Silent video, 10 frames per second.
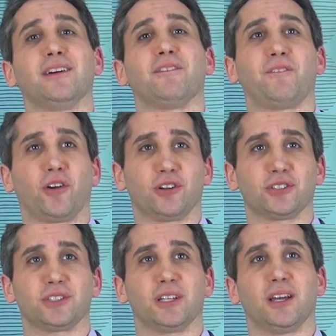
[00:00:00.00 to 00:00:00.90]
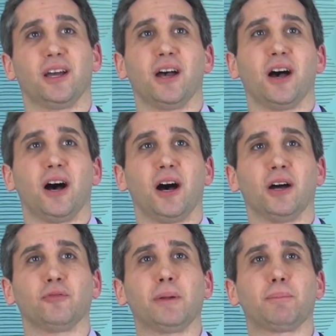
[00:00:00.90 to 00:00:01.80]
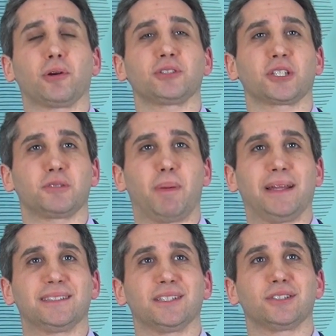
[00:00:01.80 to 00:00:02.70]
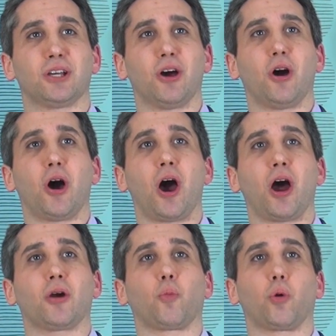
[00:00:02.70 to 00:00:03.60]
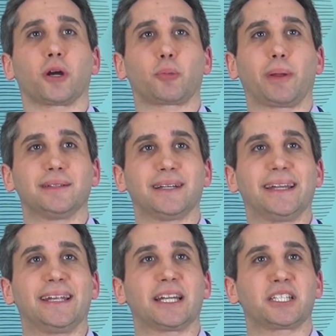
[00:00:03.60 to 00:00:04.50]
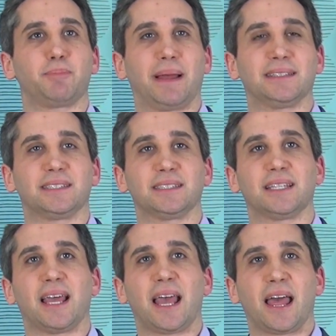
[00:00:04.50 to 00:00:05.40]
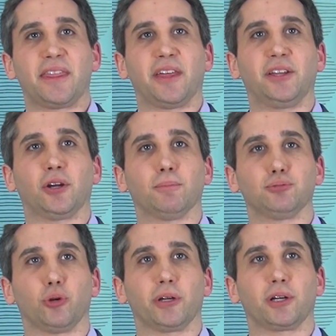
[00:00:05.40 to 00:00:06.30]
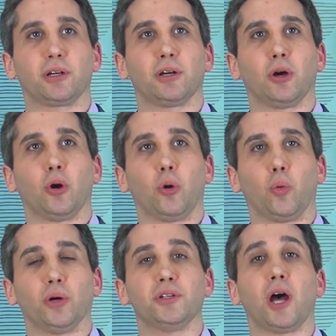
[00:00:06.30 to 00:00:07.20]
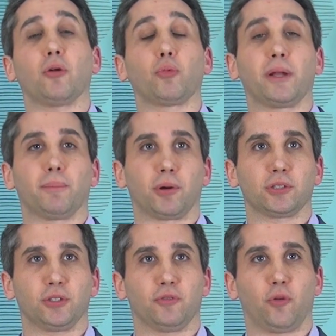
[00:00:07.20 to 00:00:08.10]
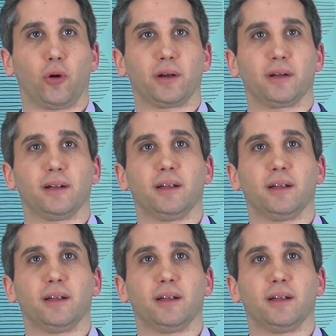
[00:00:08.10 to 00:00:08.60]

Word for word: First, unreimbursed expenses are work-related expenses that your employer will not reimburse you for.